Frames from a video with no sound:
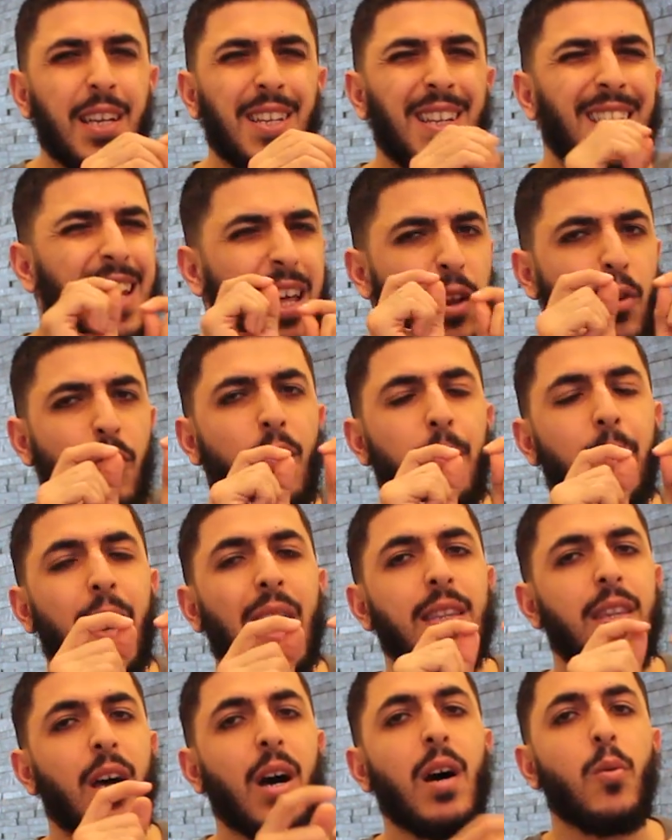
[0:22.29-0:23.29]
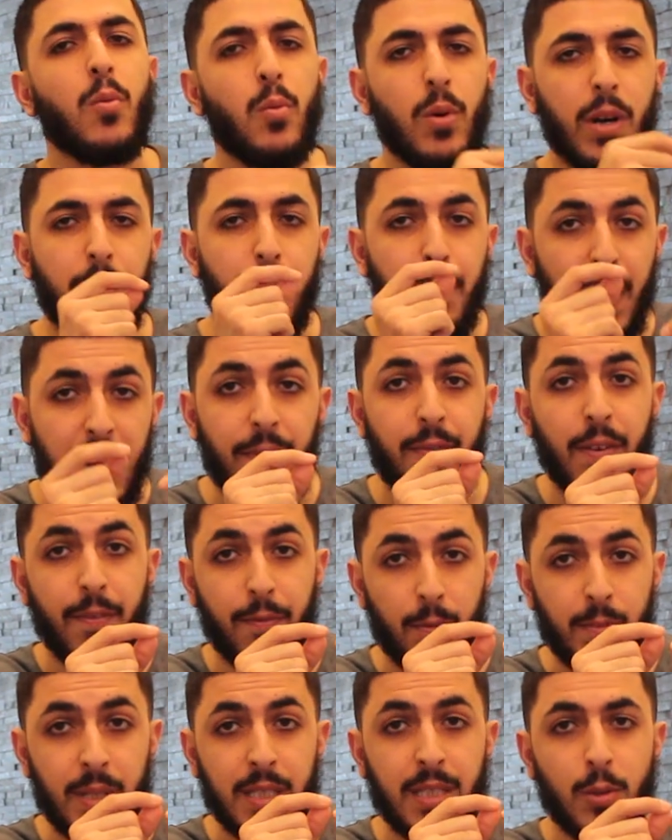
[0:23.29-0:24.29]
Little reminder, we're gonna
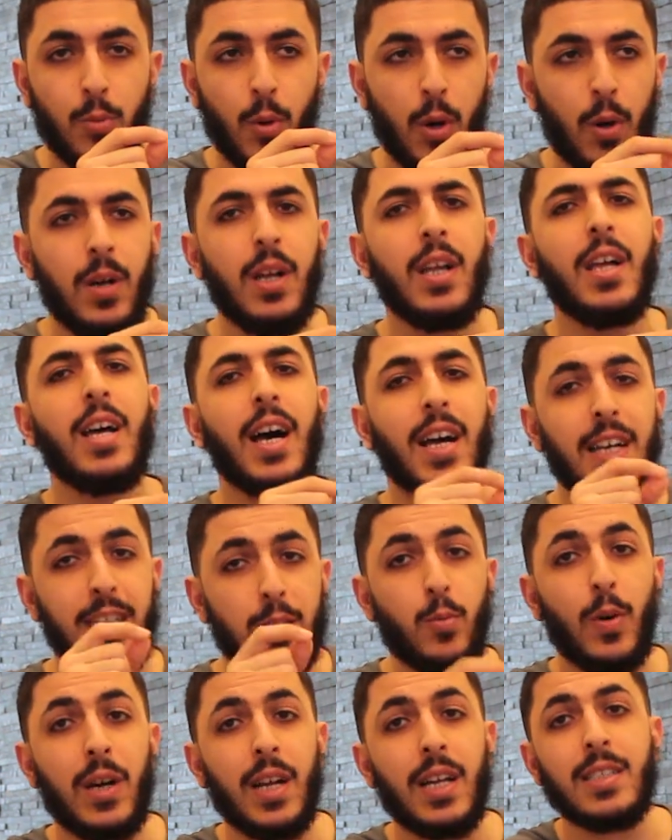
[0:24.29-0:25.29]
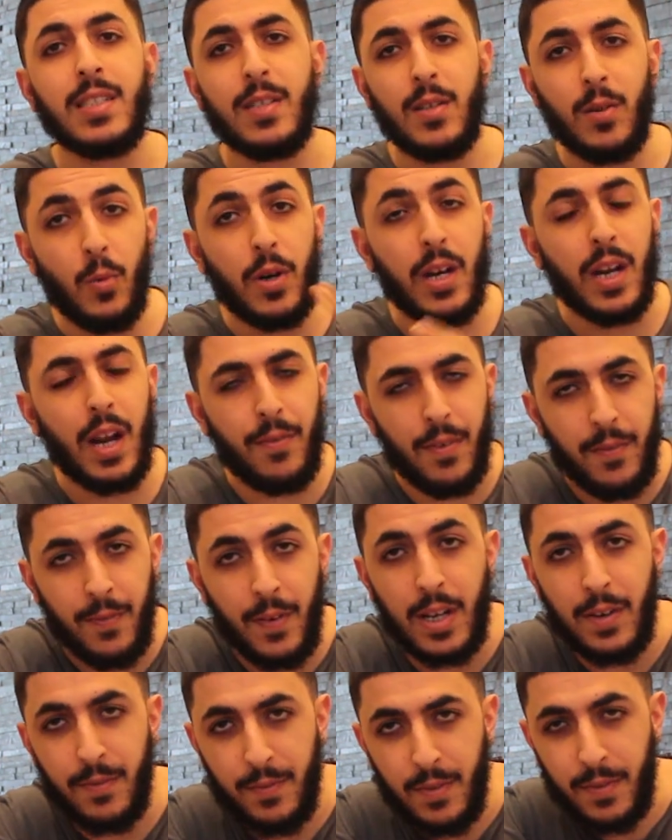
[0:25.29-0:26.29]
benefit from this as well, as well as we're gonna have a
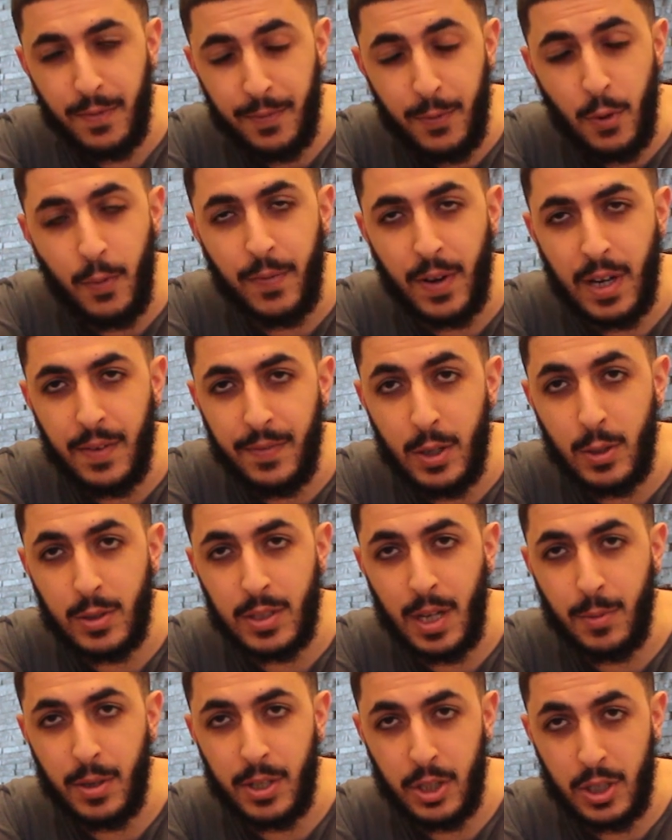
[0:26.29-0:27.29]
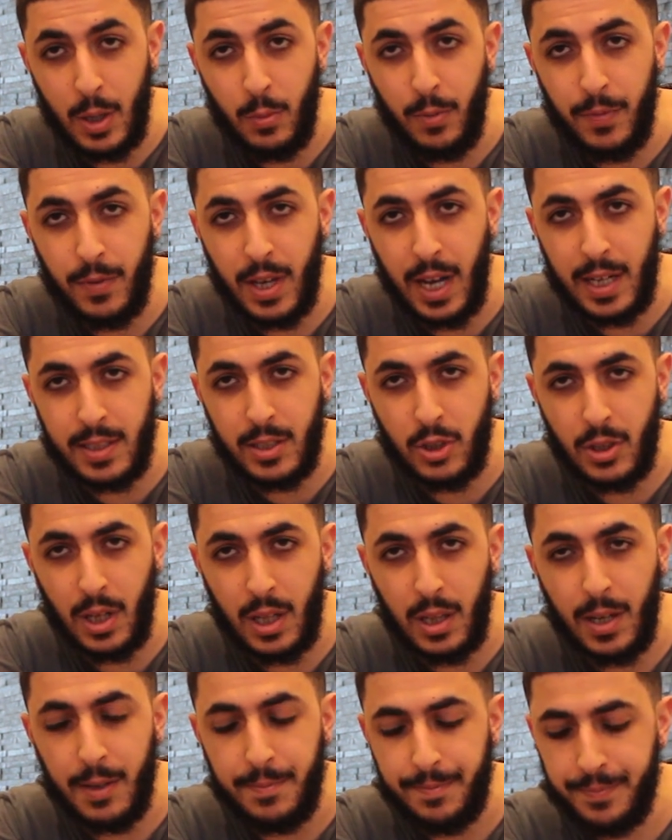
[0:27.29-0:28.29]
funny few funny videos that I'm gonna share with you guys,
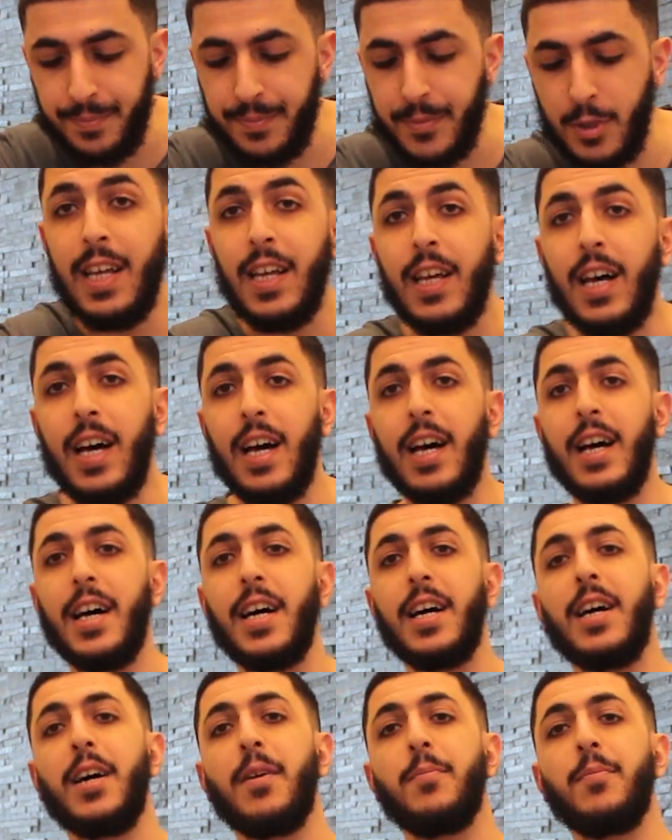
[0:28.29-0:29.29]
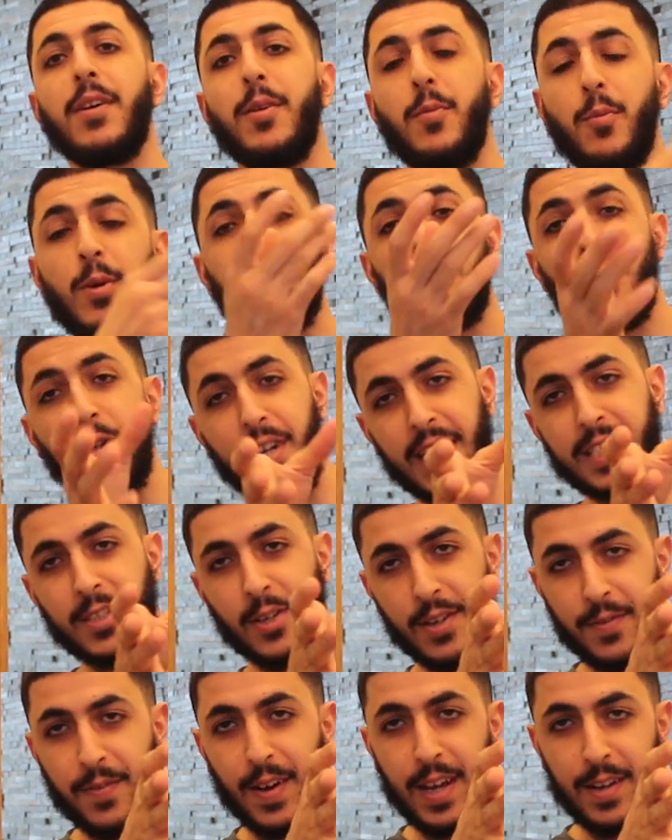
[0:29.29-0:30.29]
inshallah um, which you guys
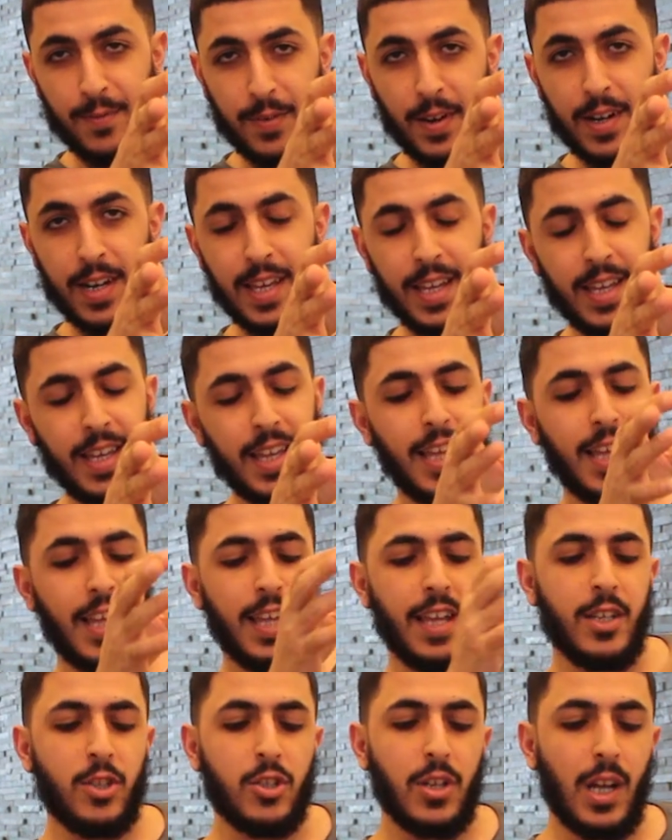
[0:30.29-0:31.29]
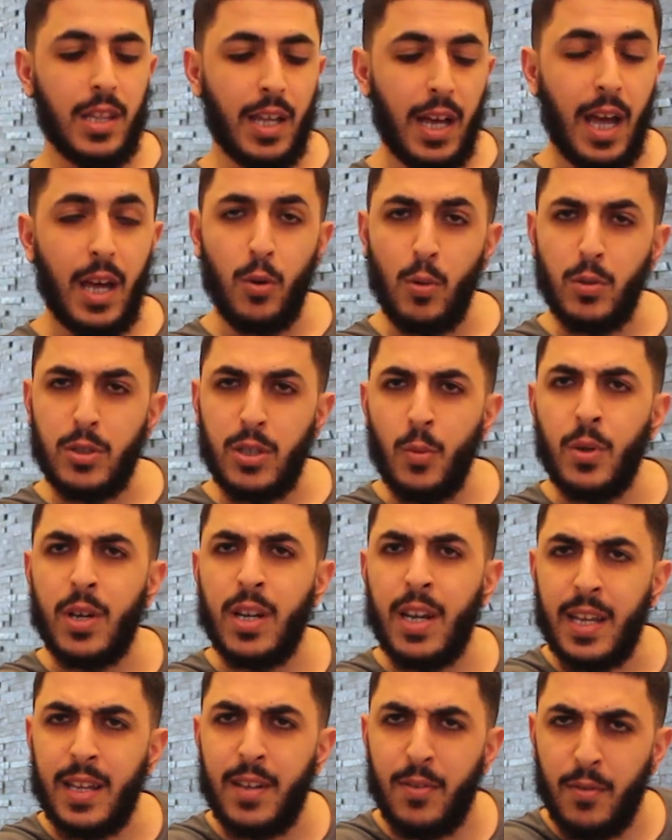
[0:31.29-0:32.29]
are going to find funny, inshallah. And also,
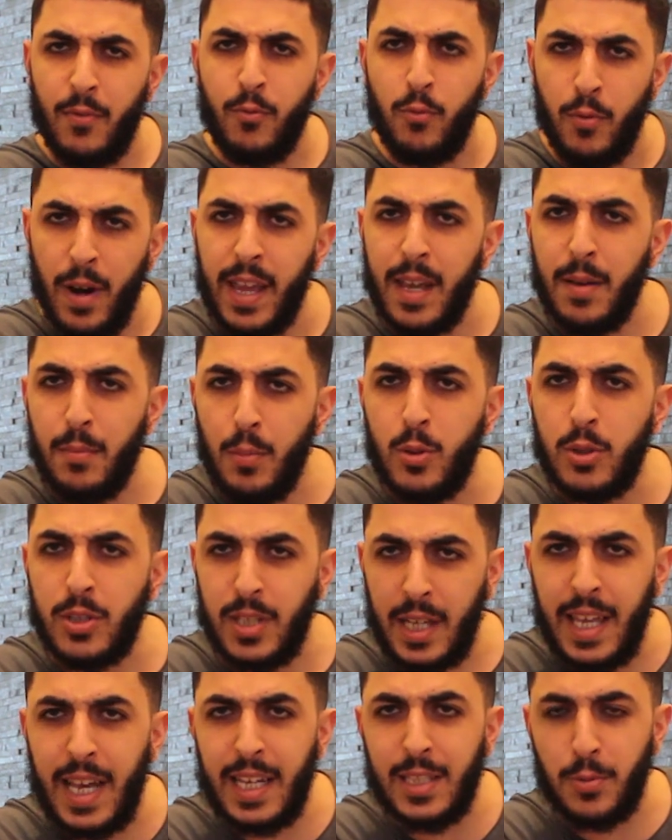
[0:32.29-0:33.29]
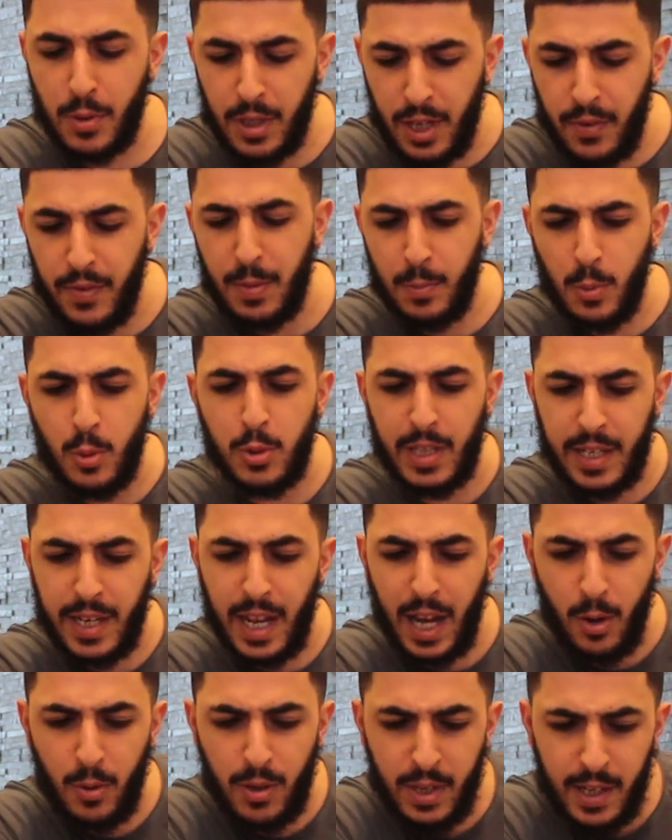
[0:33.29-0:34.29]
we're going to ring Musa. Yes, we're going to ring Musa
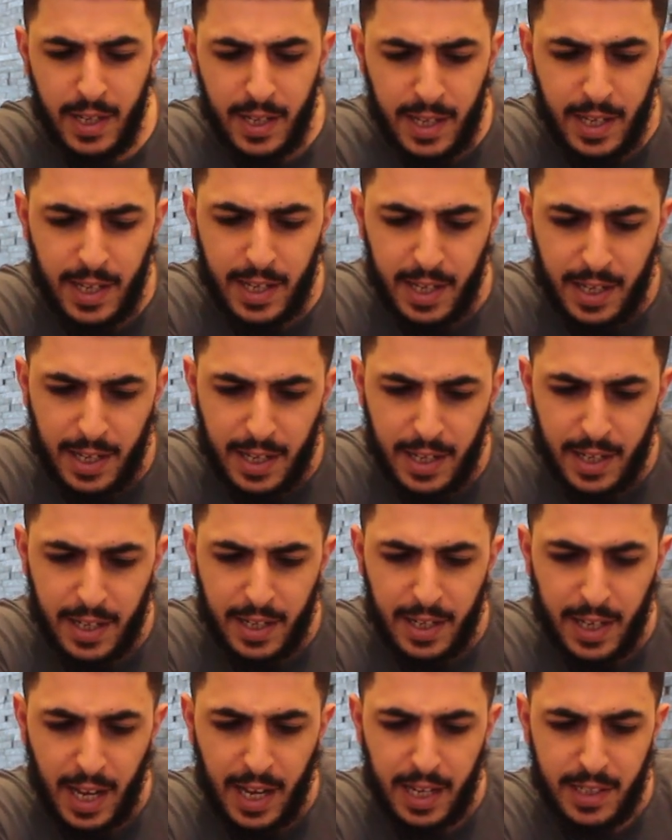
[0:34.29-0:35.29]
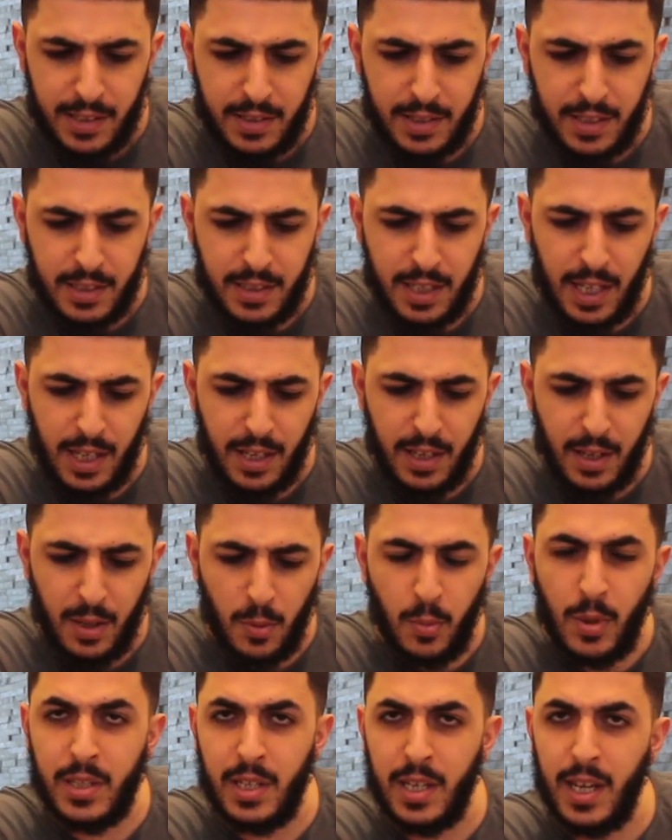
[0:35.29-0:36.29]
now uh, and see
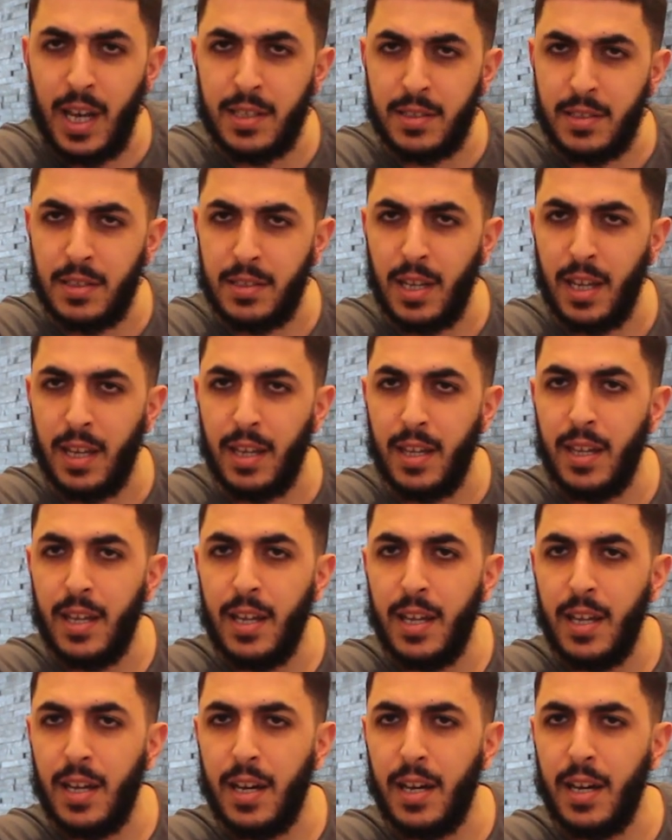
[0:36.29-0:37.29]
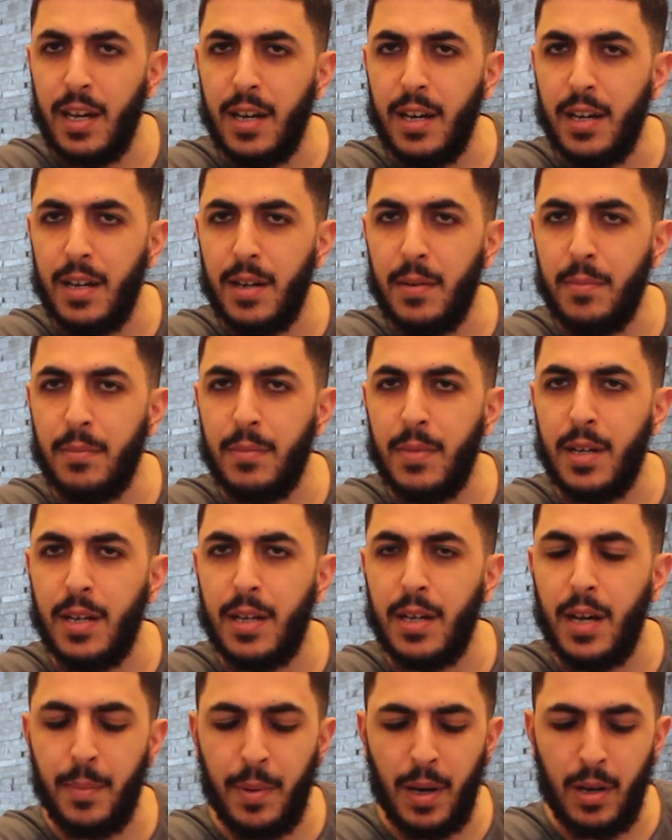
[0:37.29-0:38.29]
uh, what he has to say um,
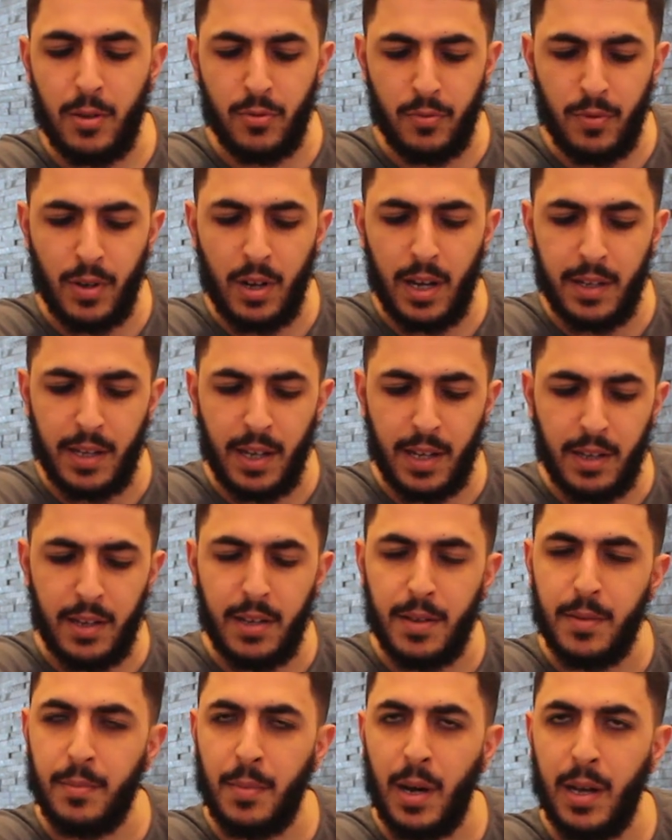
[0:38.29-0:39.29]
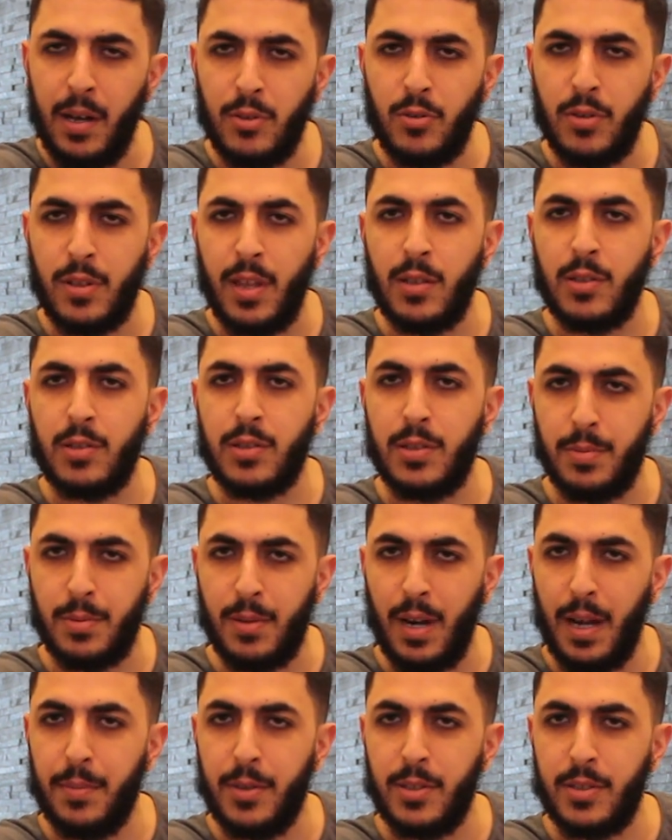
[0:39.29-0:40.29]
uh, about regarding my 100,000
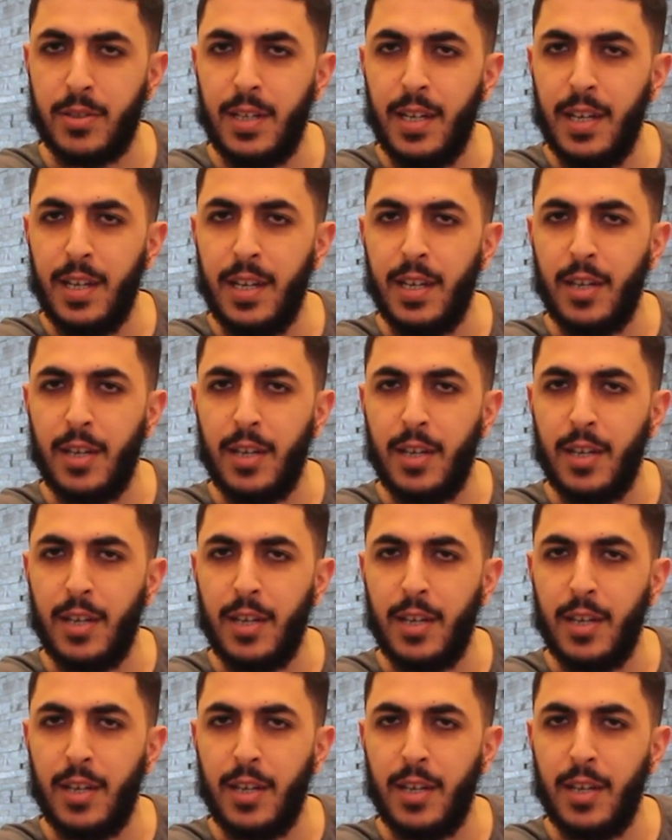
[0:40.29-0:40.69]
subscribers.